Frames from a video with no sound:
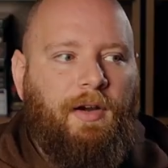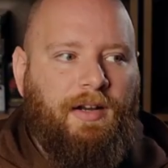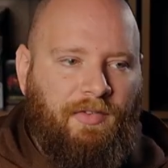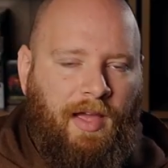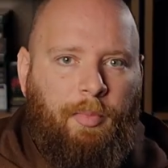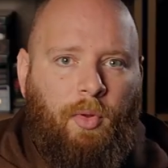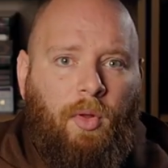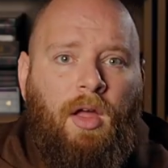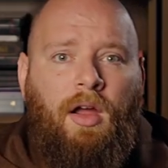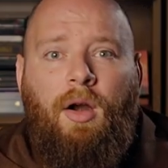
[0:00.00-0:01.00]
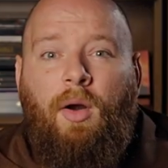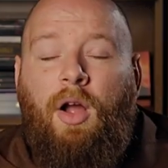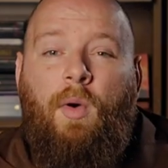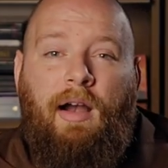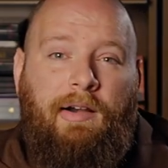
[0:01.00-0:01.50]
for example,
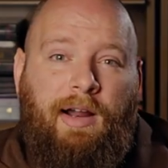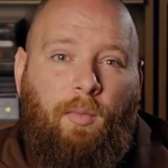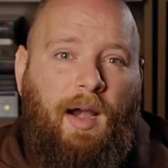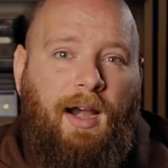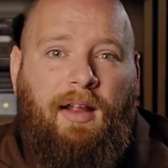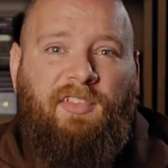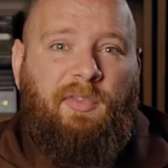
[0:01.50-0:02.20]
requiring rare and